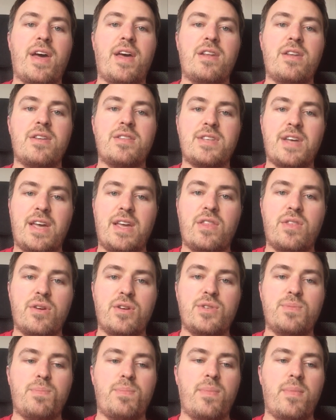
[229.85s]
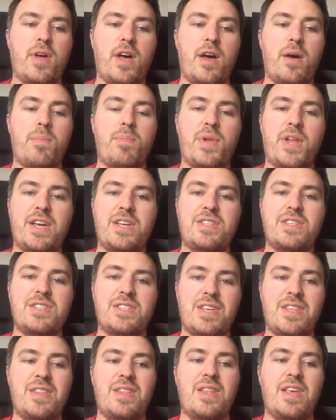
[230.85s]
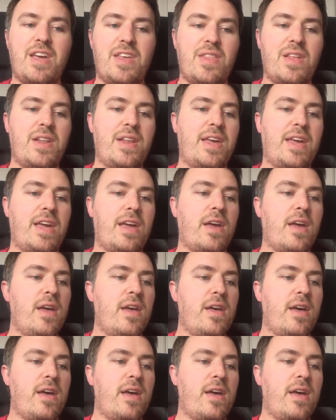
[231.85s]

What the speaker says: and take those places in the league.